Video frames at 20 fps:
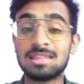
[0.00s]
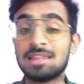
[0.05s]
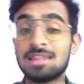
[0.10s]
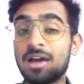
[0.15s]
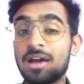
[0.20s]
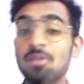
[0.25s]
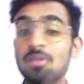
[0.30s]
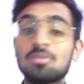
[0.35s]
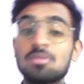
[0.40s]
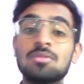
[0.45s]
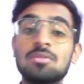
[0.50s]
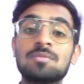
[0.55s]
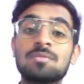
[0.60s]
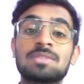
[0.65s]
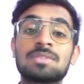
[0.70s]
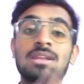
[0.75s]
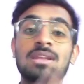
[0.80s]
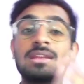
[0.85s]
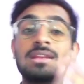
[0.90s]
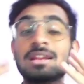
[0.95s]
Now
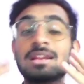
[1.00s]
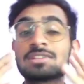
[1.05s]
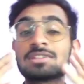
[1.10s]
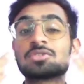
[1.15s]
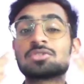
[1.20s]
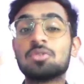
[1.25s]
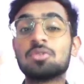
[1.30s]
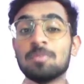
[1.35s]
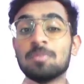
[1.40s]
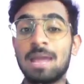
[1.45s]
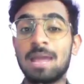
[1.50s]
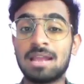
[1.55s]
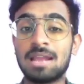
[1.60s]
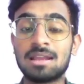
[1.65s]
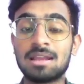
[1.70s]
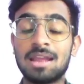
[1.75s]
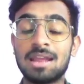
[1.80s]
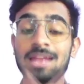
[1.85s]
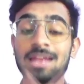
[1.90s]
let's go back